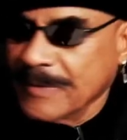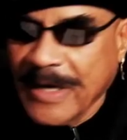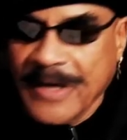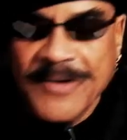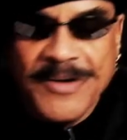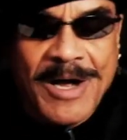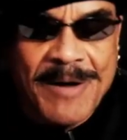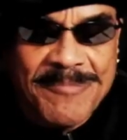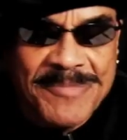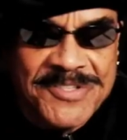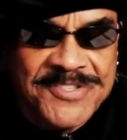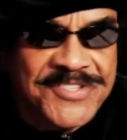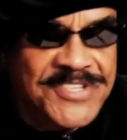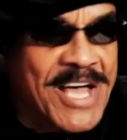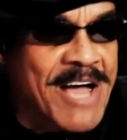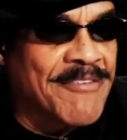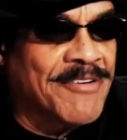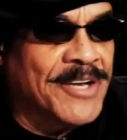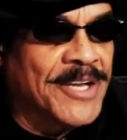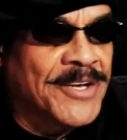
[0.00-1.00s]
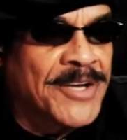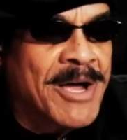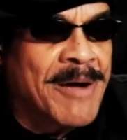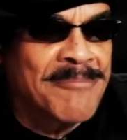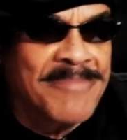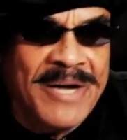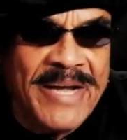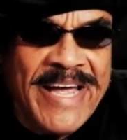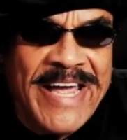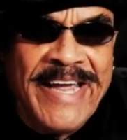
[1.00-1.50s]
And number seven and
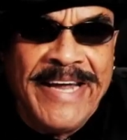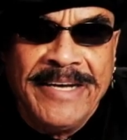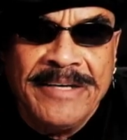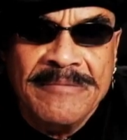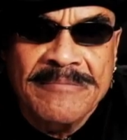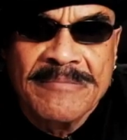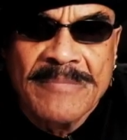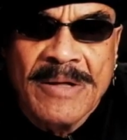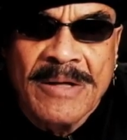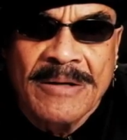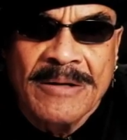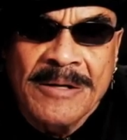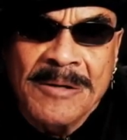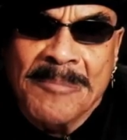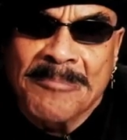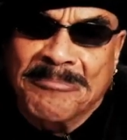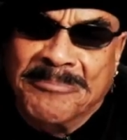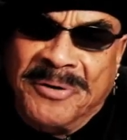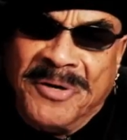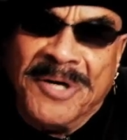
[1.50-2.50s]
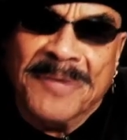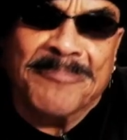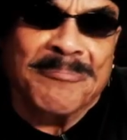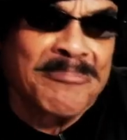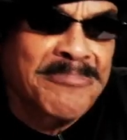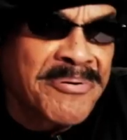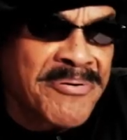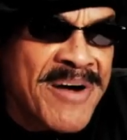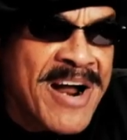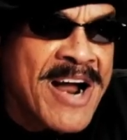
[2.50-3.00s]
number eight, put
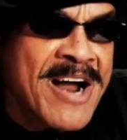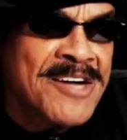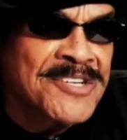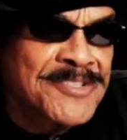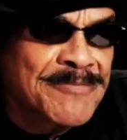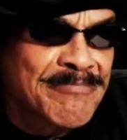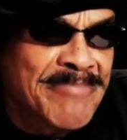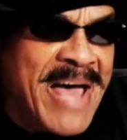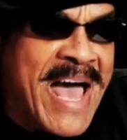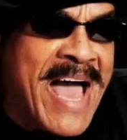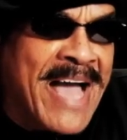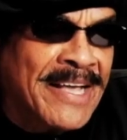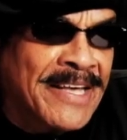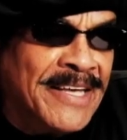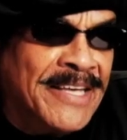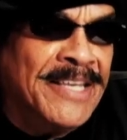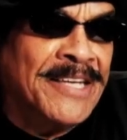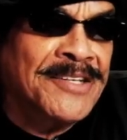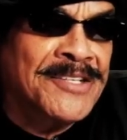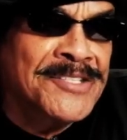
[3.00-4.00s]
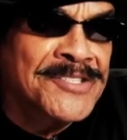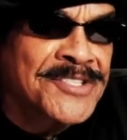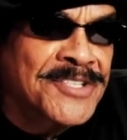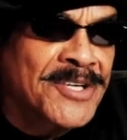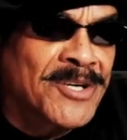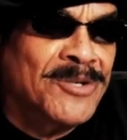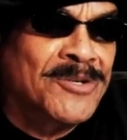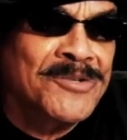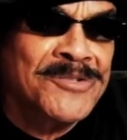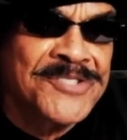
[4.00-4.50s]
prayers back in the
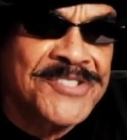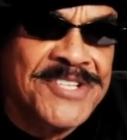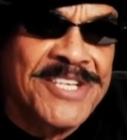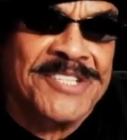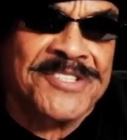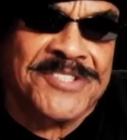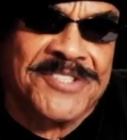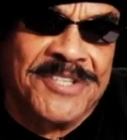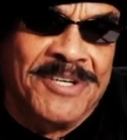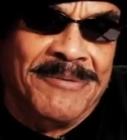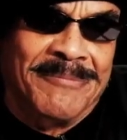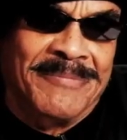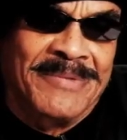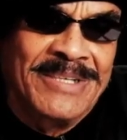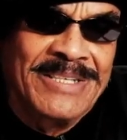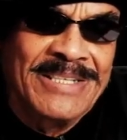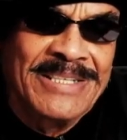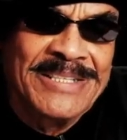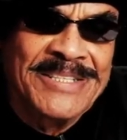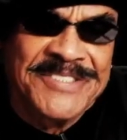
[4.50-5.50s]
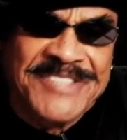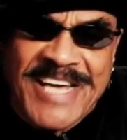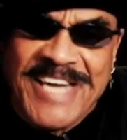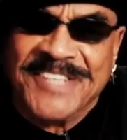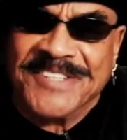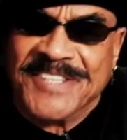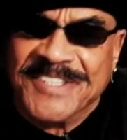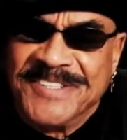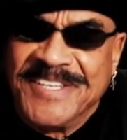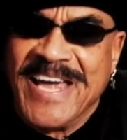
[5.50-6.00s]
school system. Take
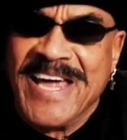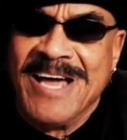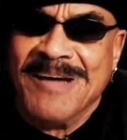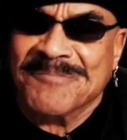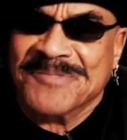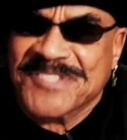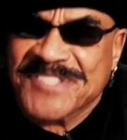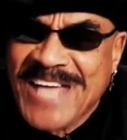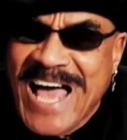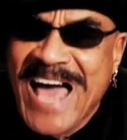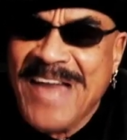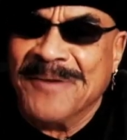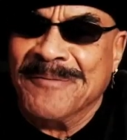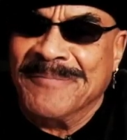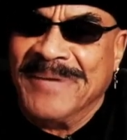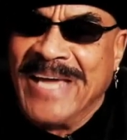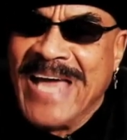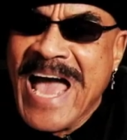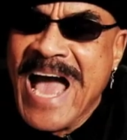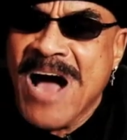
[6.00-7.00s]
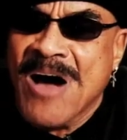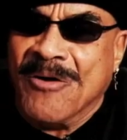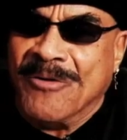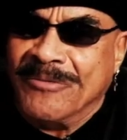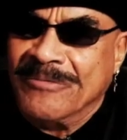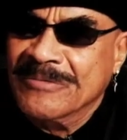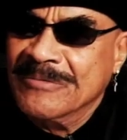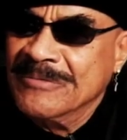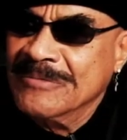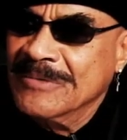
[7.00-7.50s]
the damn sodomy out.
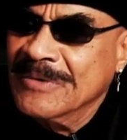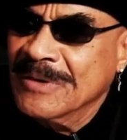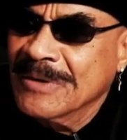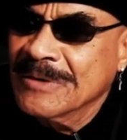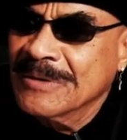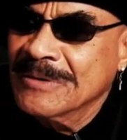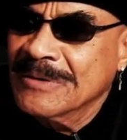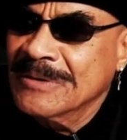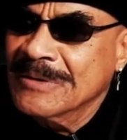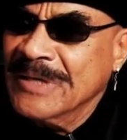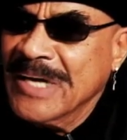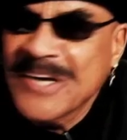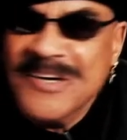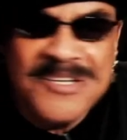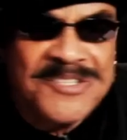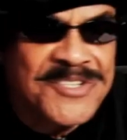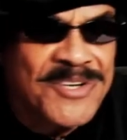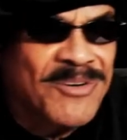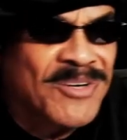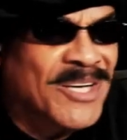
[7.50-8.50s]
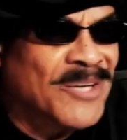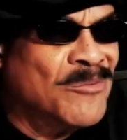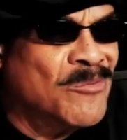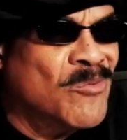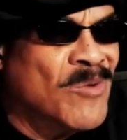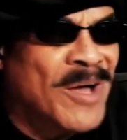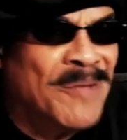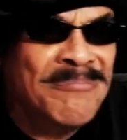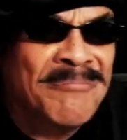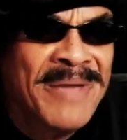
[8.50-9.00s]
And there's only
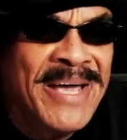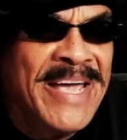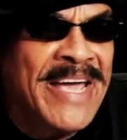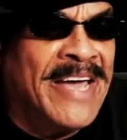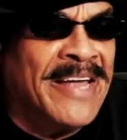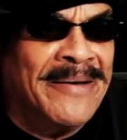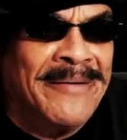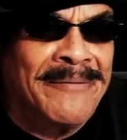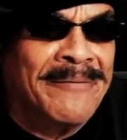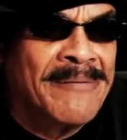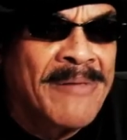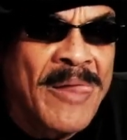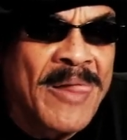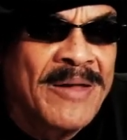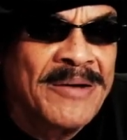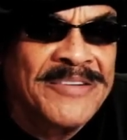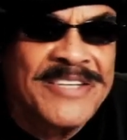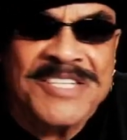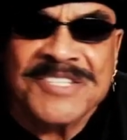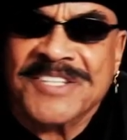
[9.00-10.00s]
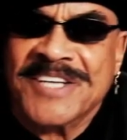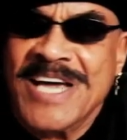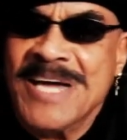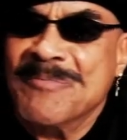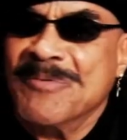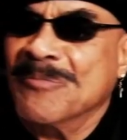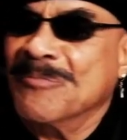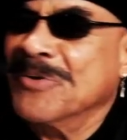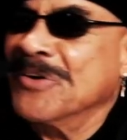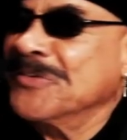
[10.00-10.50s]
one man that's
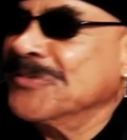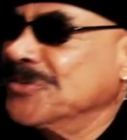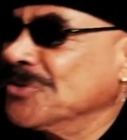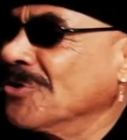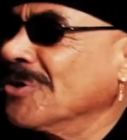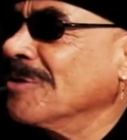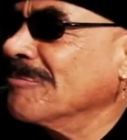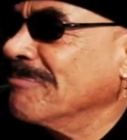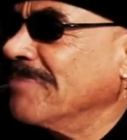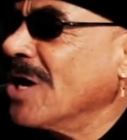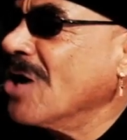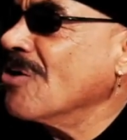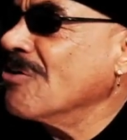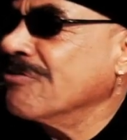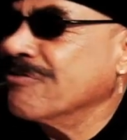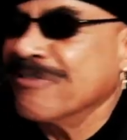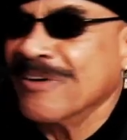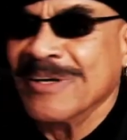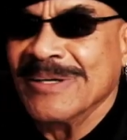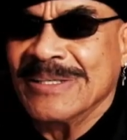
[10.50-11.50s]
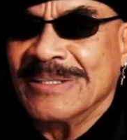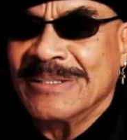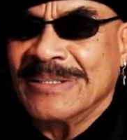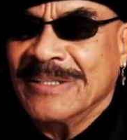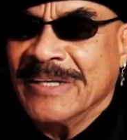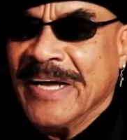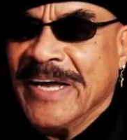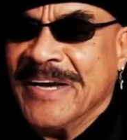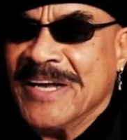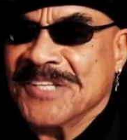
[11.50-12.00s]
capable of doing both,
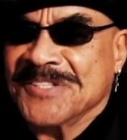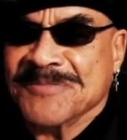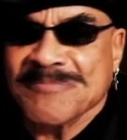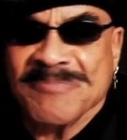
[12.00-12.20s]
and that's